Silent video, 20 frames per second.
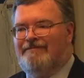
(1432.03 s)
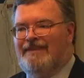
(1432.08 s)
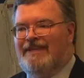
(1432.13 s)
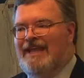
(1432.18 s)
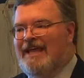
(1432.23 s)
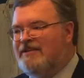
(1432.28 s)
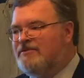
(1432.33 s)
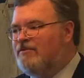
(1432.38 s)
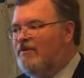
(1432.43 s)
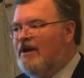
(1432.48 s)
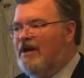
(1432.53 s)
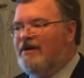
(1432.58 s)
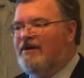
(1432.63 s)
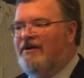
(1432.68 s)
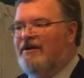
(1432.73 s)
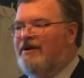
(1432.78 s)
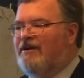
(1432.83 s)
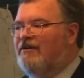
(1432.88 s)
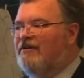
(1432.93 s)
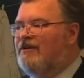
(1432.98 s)
That's why
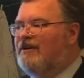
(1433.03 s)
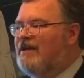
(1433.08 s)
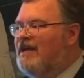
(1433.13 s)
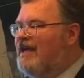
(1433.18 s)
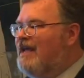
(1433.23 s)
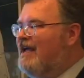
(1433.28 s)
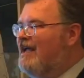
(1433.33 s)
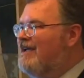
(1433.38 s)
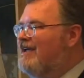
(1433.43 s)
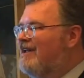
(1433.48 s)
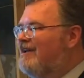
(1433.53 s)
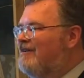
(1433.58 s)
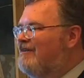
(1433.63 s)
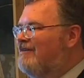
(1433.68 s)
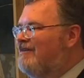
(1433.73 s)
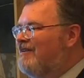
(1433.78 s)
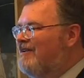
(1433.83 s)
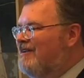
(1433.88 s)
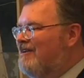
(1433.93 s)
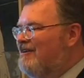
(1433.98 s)
you're here today, and
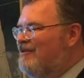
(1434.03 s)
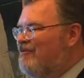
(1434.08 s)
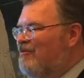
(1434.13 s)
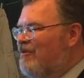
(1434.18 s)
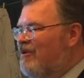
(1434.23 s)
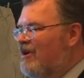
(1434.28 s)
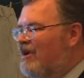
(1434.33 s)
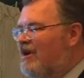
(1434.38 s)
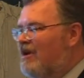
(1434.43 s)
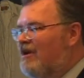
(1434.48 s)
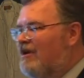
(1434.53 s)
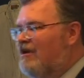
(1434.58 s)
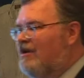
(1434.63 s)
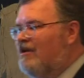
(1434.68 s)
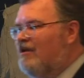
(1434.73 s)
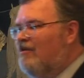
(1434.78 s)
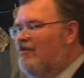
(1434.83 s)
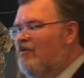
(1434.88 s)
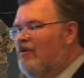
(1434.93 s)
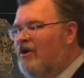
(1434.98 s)
we're
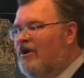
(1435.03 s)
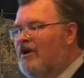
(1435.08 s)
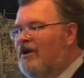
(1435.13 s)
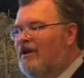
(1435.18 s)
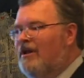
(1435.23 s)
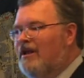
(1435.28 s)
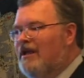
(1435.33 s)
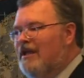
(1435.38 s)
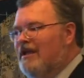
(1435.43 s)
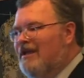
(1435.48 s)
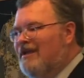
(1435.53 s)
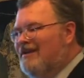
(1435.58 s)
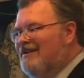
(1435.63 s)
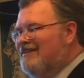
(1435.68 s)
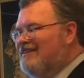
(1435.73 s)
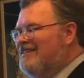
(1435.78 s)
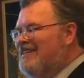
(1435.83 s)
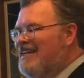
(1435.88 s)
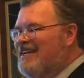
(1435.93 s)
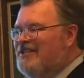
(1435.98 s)
gonna
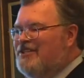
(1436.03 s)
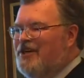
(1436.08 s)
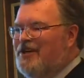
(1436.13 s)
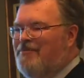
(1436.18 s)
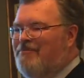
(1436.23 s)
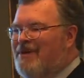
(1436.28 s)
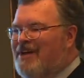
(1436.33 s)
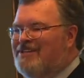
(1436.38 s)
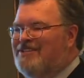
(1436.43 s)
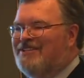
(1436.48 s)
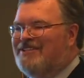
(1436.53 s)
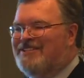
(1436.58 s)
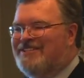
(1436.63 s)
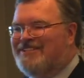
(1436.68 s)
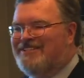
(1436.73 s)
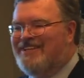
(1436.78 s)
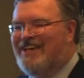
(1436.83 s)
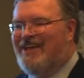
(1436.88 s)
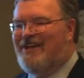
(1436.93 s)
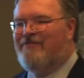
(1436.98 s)
teach you a bunch of
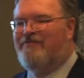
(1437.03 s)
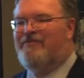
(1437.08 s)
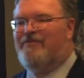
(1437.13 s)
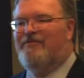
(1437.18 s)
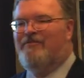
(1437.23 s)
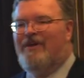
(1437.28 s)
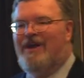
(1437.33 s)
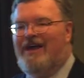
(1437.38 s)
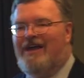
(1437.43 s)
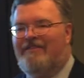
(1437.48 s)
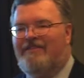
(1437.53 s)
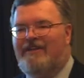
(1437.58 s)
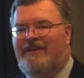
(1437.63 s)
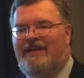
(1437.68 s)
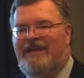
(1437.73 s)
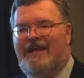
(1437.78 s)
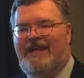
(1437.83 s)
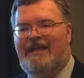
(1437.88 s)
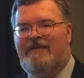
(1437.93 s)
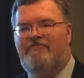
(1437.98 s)
stuff throughout the
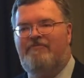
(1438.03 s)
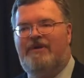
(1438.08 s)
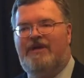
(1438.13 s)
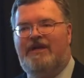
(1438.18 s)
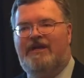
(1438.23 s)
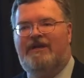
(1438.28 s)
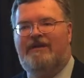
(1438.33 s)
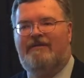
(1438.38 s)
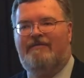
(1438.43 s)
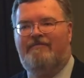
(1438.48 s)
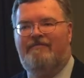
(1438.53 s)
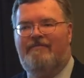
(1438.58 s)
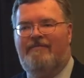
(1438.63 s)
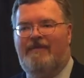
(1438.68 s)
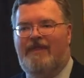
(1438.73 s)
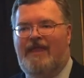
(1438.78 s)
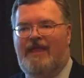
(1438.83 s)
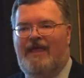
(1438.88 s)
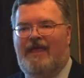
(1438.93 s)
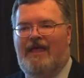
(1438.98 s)
day, but
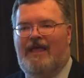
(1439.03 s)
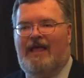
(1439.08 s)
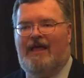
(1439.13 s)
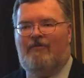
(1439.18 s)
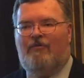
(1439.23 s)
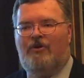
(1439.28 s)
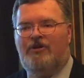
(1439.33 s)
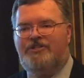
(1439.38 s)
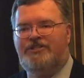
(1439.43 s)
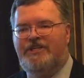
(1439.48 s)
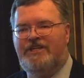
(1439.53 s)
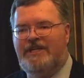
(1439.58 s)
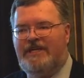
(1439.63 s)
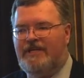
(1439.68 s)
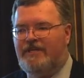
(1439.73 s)
I want you to